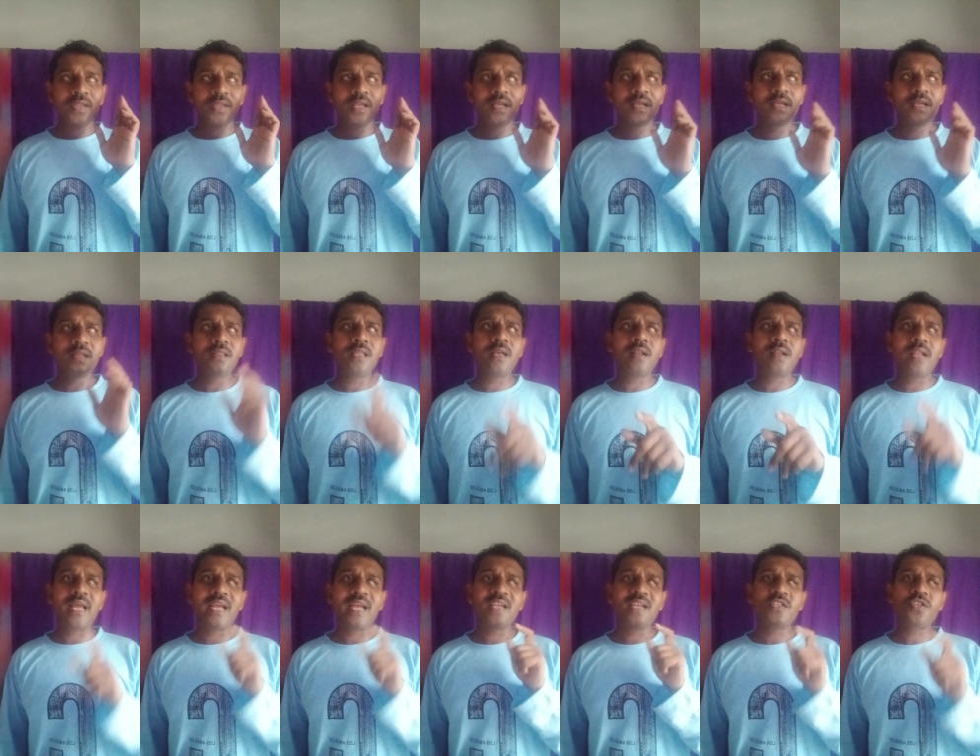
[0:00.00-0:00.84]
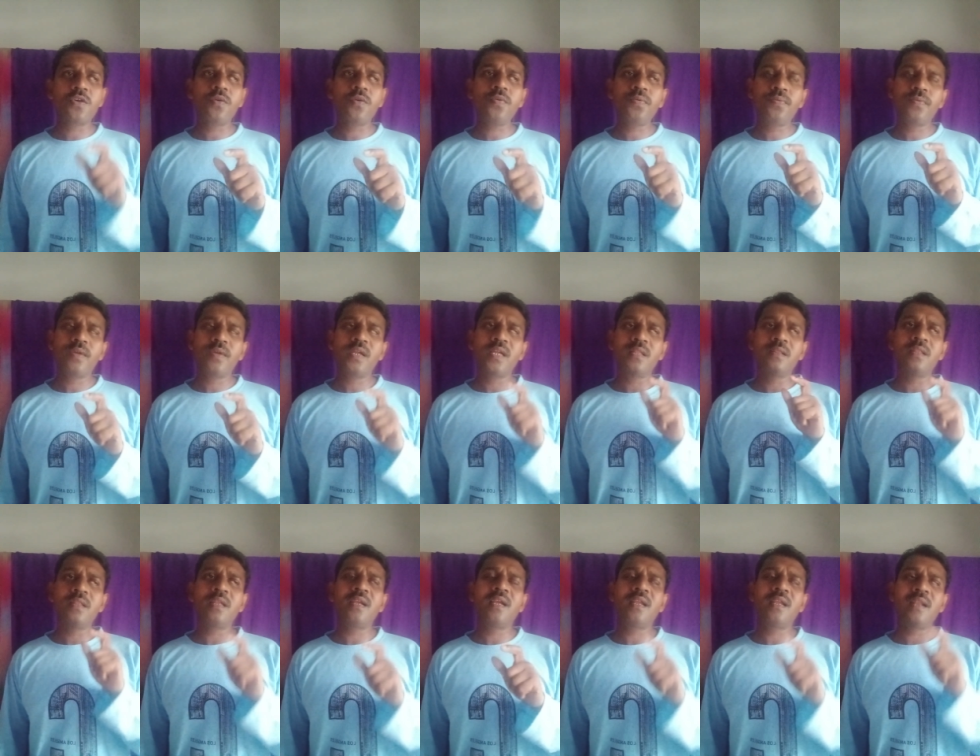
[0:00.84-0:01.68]
in the lies of
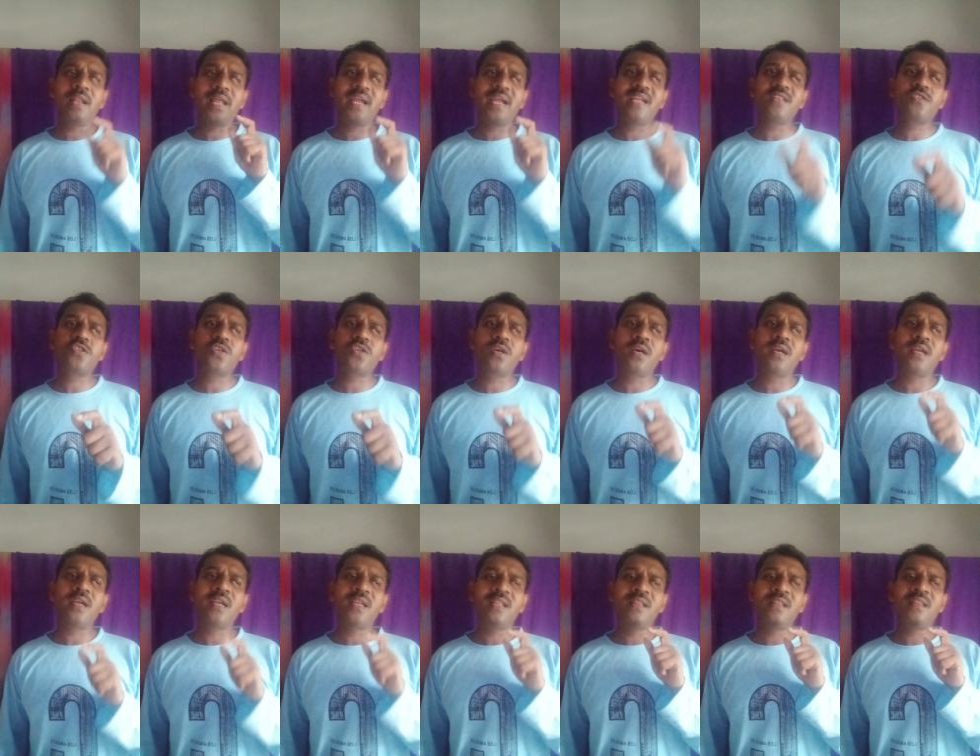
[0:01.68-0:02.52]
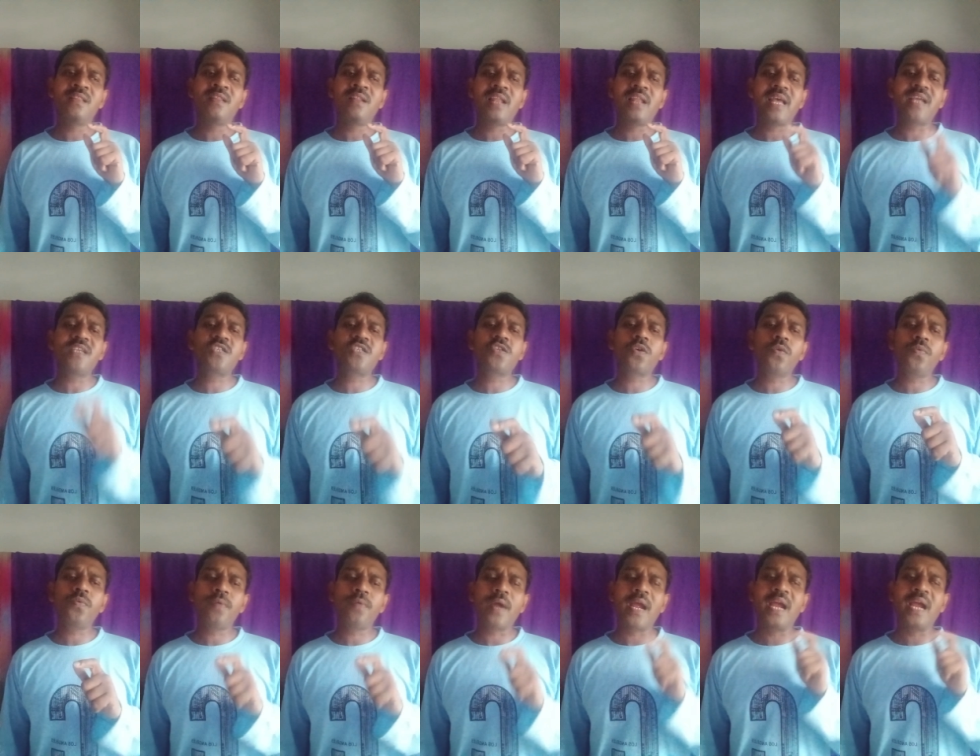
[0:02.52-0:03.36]
in lies
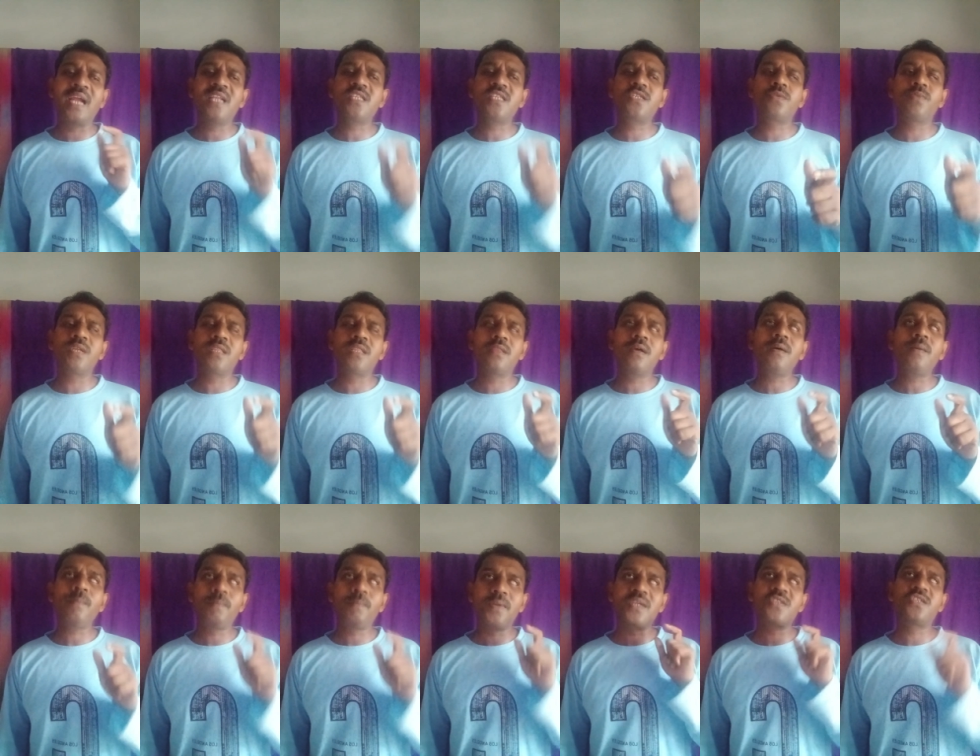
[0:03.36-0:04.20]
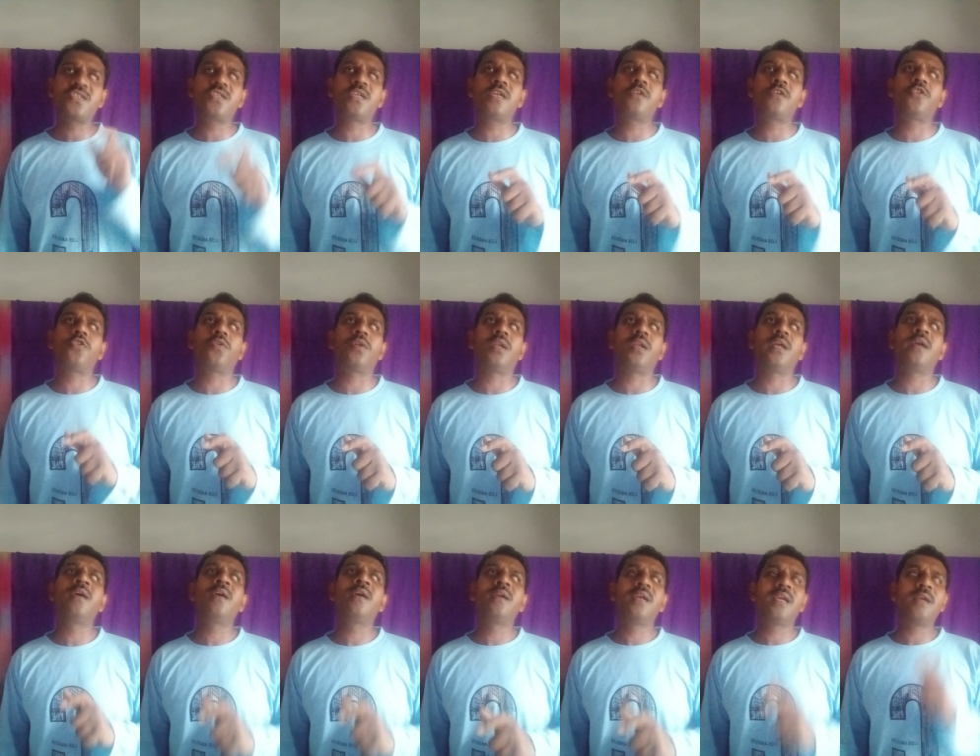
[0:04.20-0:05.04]
of hands with the president
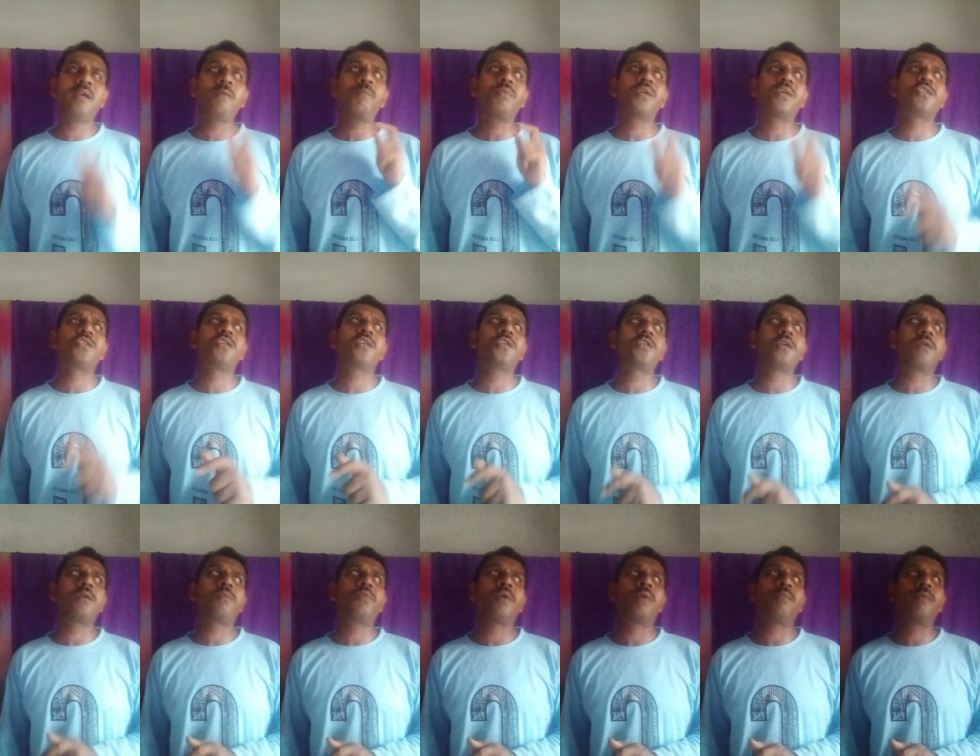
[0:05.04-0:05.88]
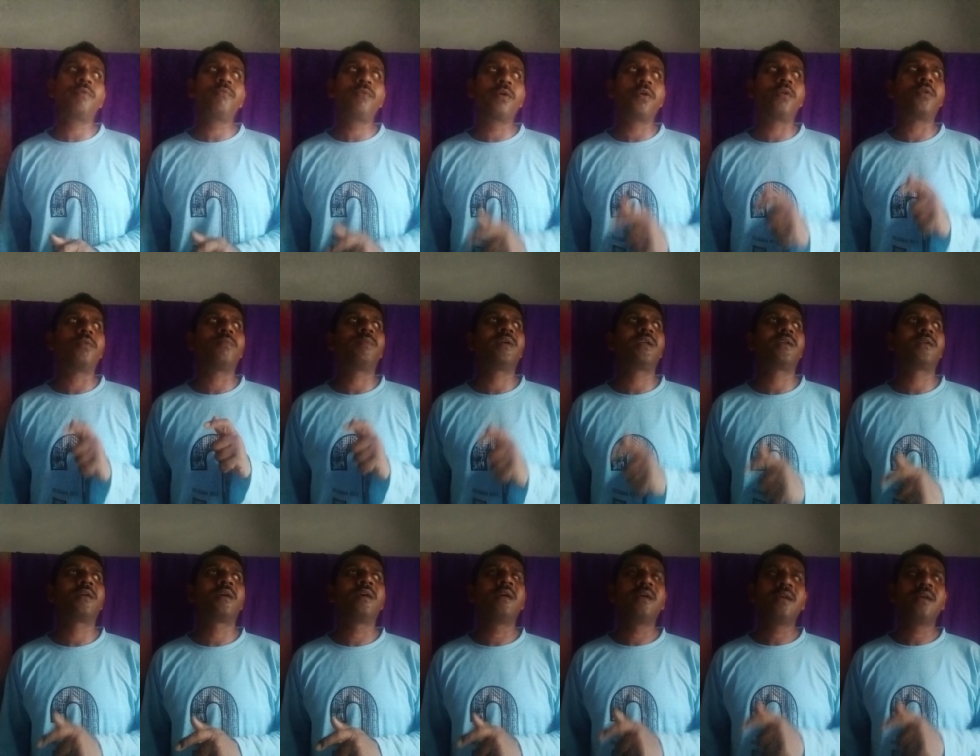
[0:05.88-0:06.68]
only, in presidential form of government.